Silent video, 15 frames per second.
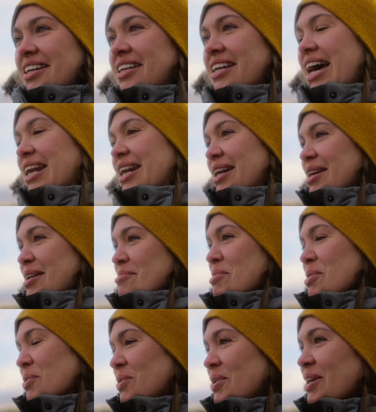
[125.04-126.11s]
if not
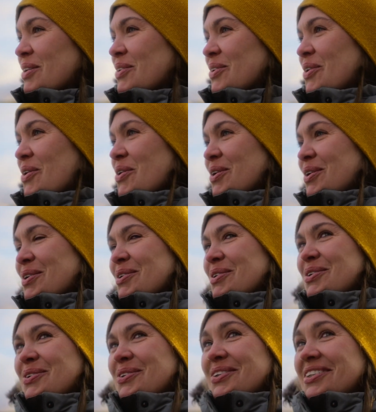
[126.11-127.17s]
identical when
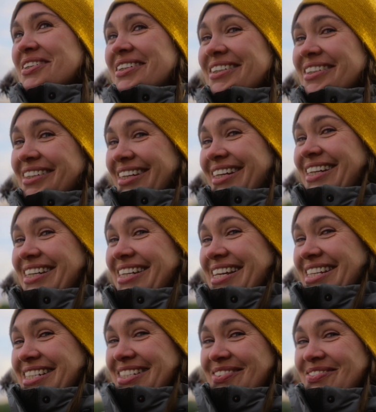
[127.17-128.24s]
watching it. I'm
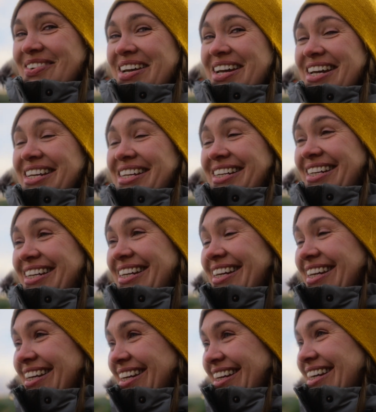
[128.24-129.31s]
sure you can
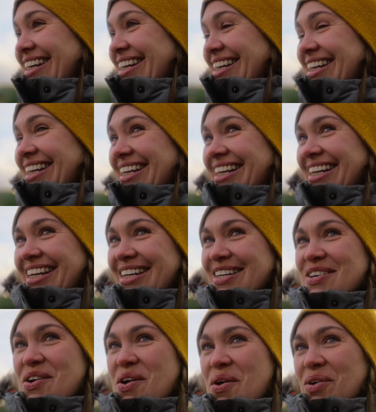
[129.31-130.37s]
do lab tests and
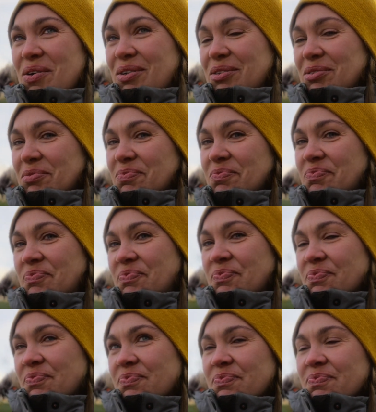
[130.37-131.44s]
measurements, and there's plenty
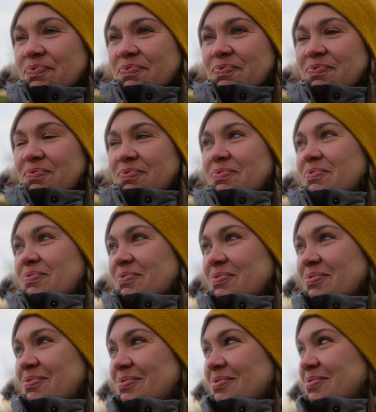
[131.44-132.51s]
of people that have done that
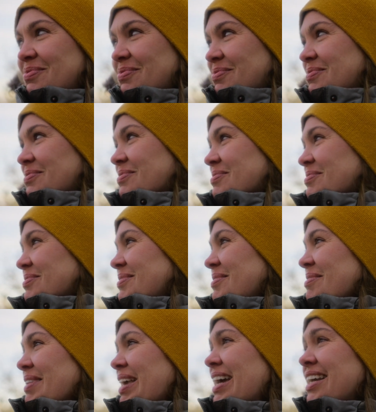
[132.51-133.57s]
to prove me
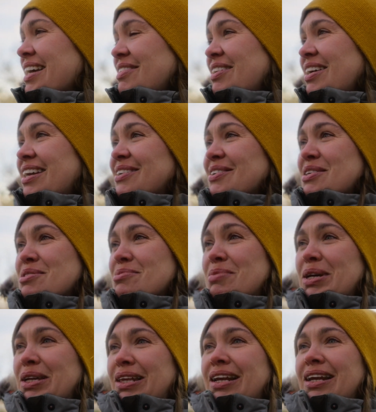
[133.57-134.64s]
wrong.
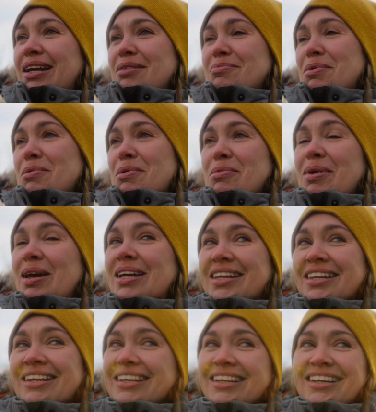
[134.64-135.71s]
But in the end of the
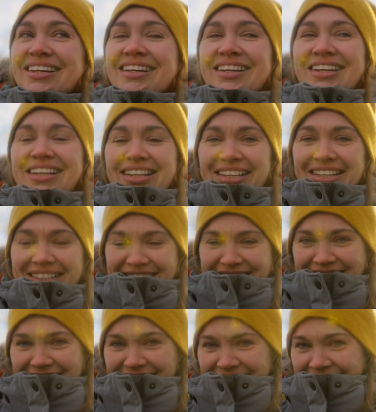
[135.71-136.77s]
day, it's our
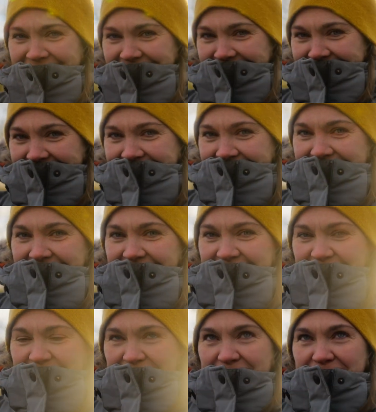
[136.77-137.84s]
eyes that judge the
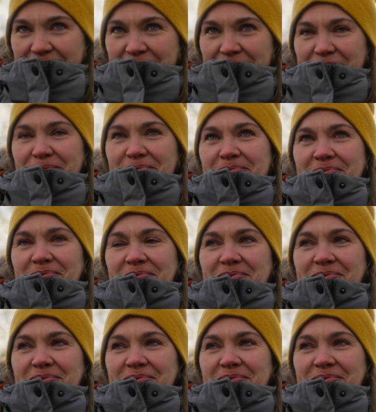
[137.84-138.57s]
image. And